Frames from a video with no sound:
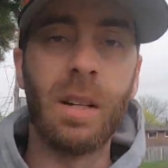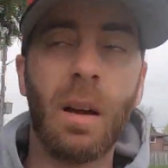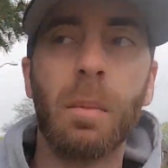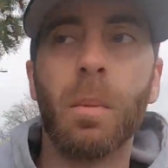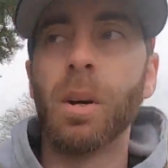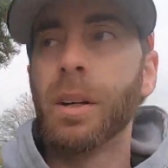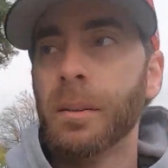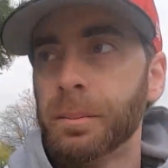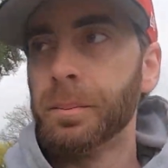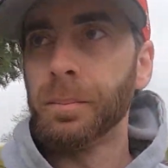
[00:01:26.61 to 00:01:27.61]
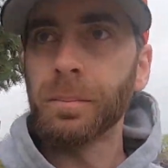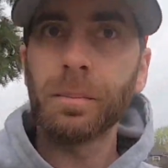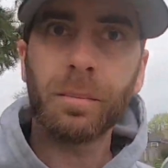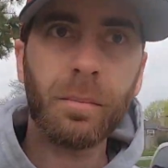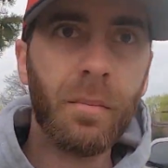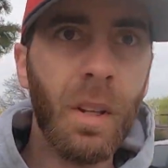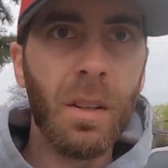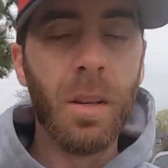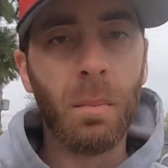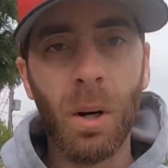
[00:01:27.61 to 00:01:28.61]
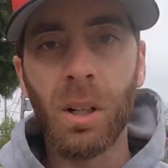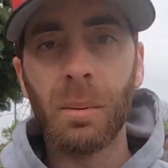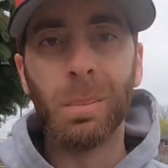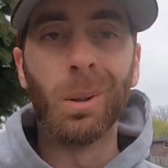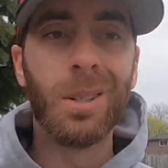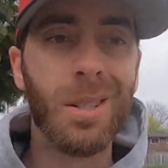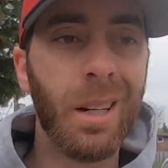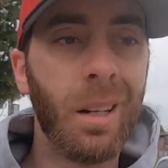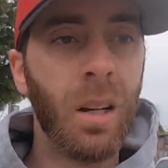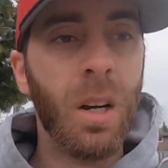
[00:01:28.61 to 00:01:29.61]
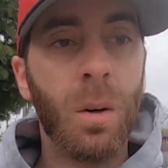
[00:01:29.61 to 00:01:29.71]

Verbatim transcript: to time the market, the market bursting.